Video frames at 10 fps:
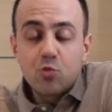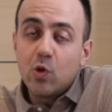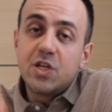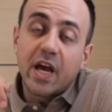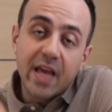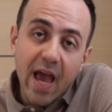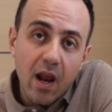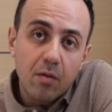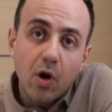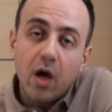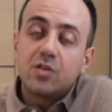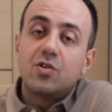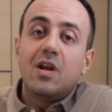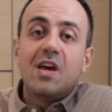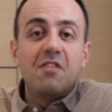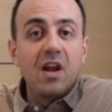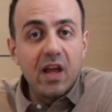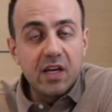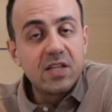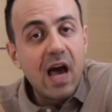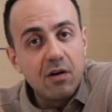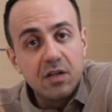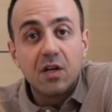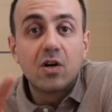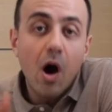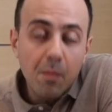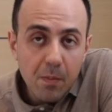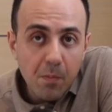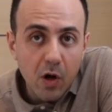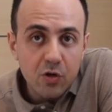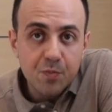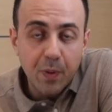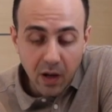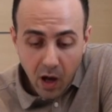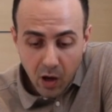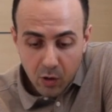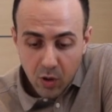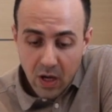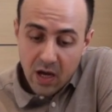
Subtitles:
which again I'm going to leave a link down in the comment box below.